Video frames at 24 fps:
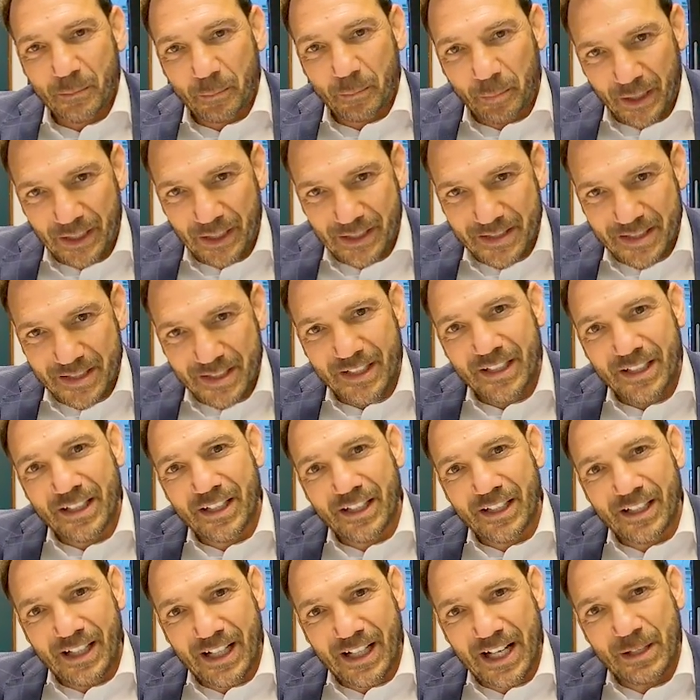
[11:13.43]
but
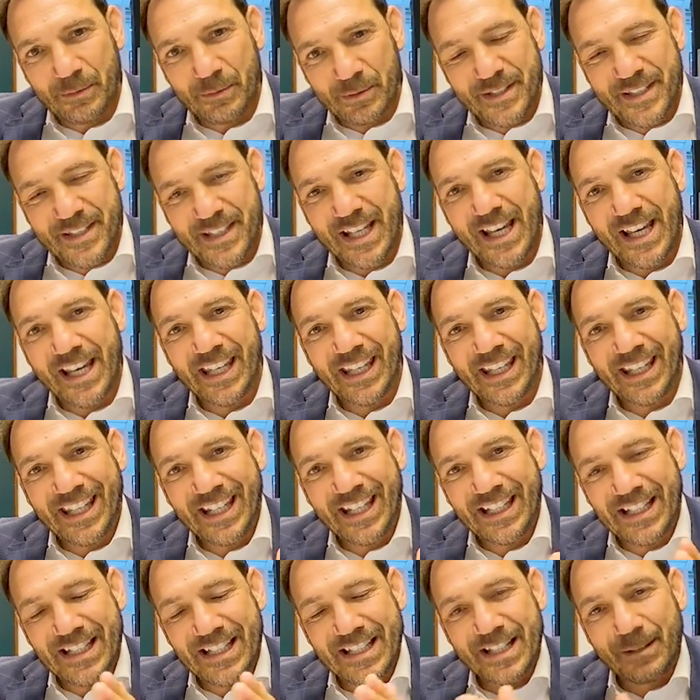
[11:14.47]
I would say
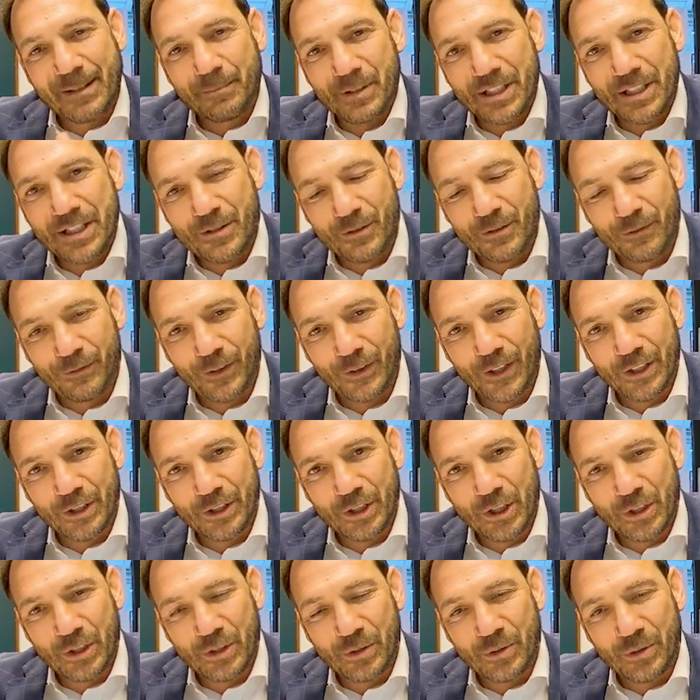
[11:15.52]
getting somebody to follow
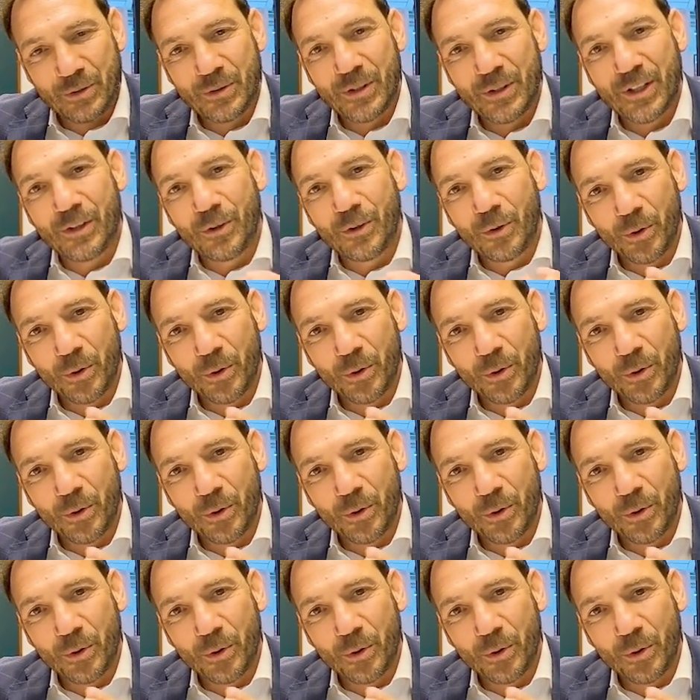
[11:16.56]
you